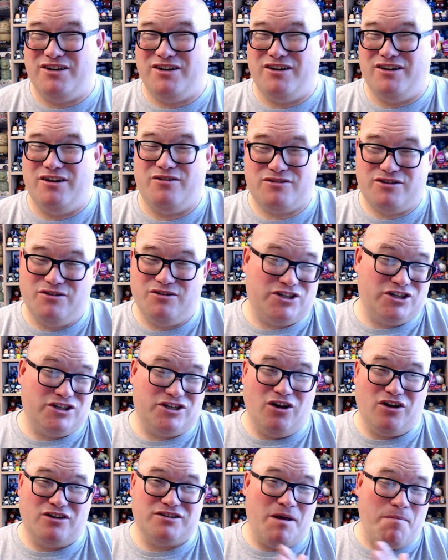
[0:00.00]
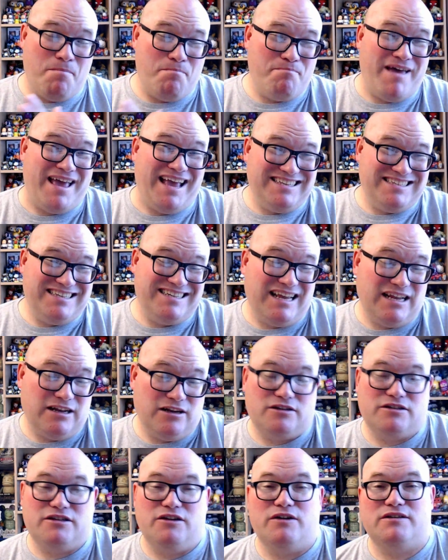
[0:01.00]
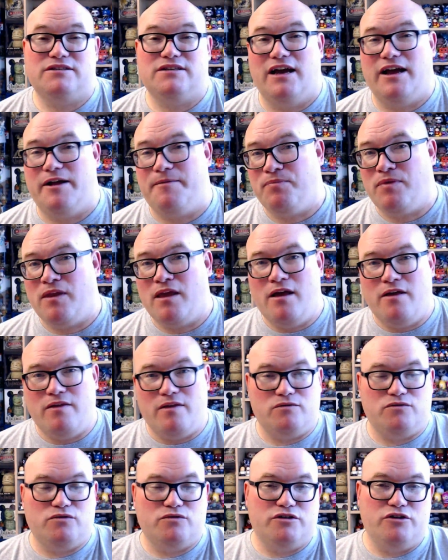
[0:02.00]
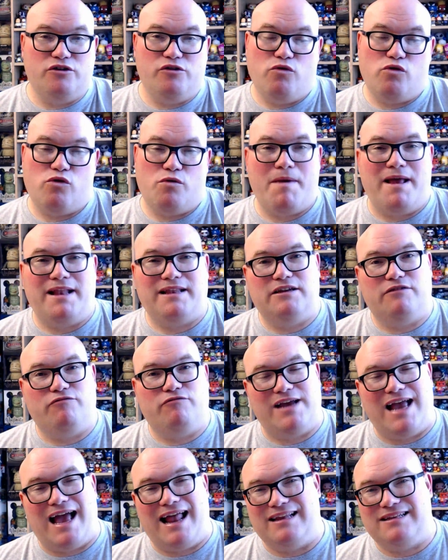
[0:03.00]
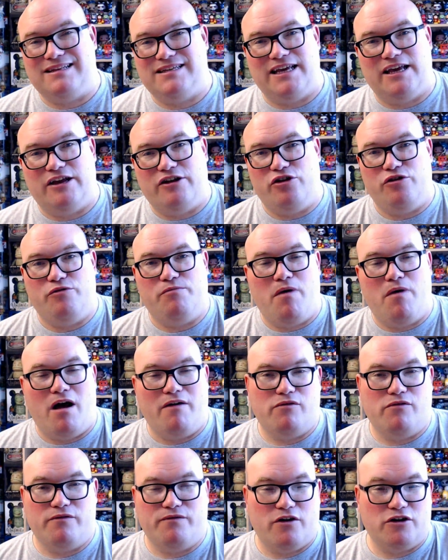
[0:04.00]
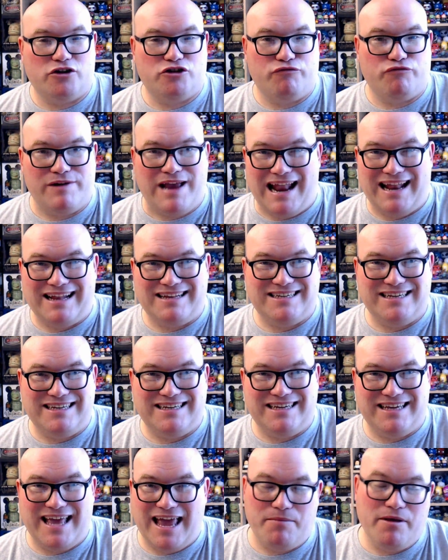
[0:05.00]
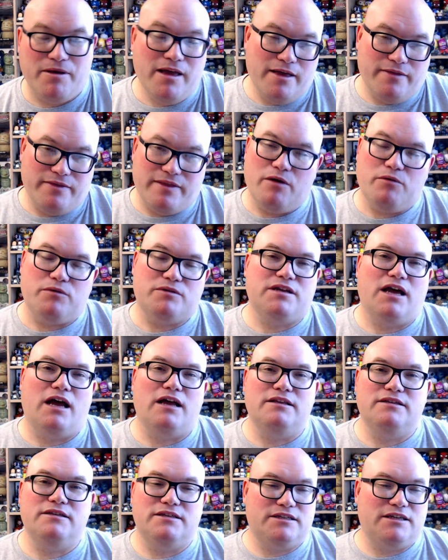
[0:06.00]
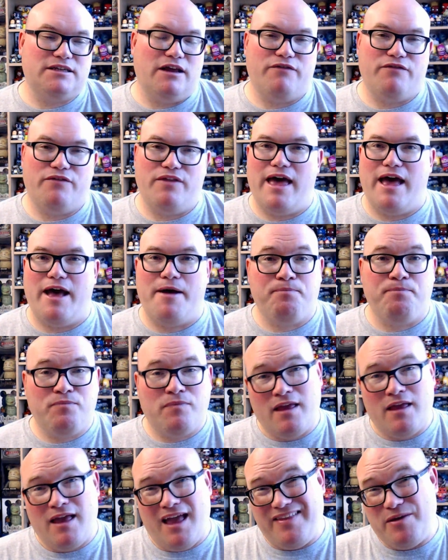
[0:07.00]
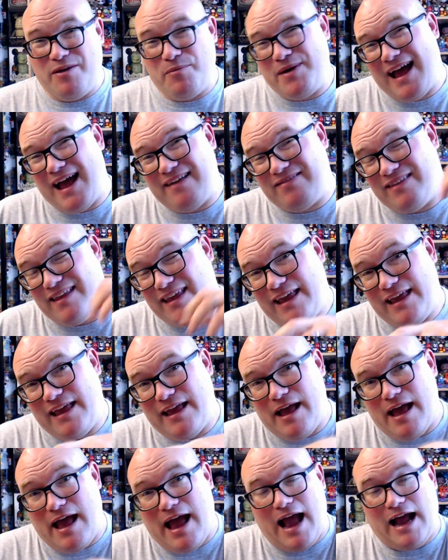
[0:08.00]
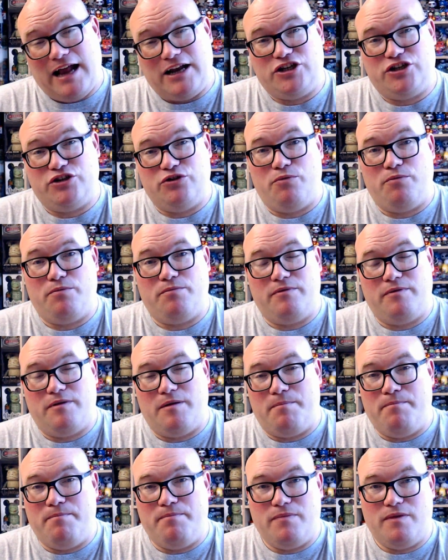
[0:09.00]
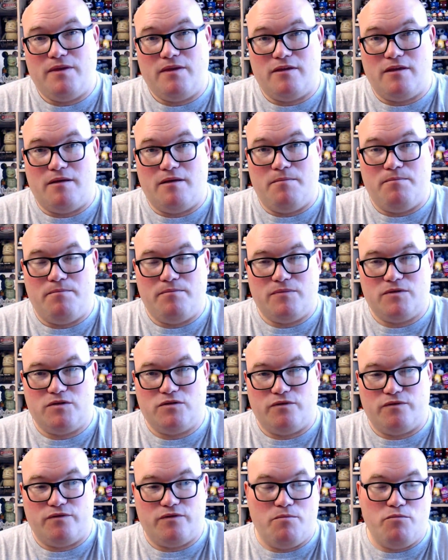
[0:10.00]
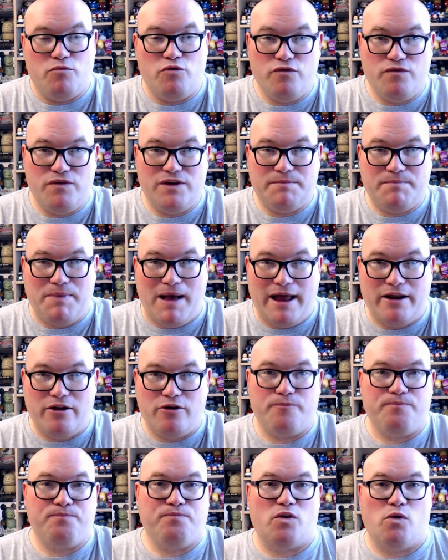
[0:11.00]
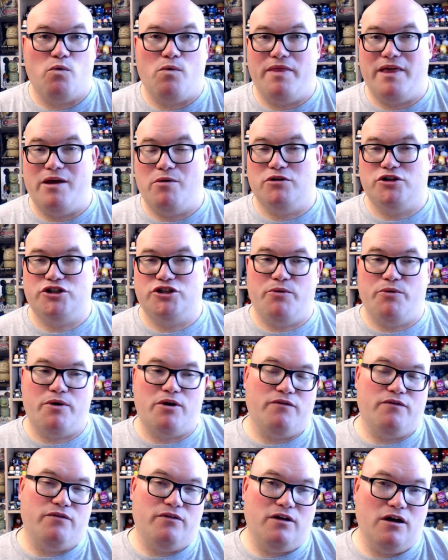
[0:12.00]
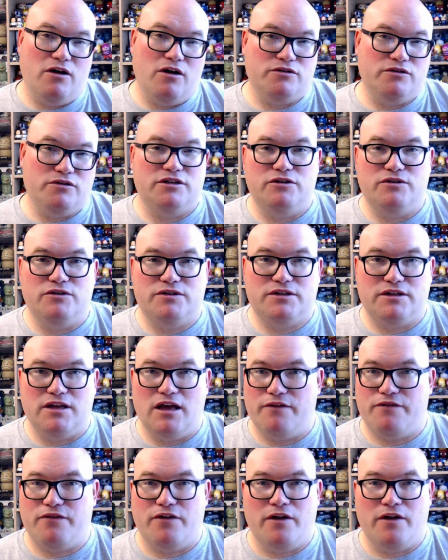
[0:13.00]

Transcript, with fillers: so it just looks amazing. That looks so exciting. There was also new augmented reality, a new Marvel virtual reality game. There was tons of stuff there, and then we had the actual the the sort of the movie panel where they were showing off loads of new stuff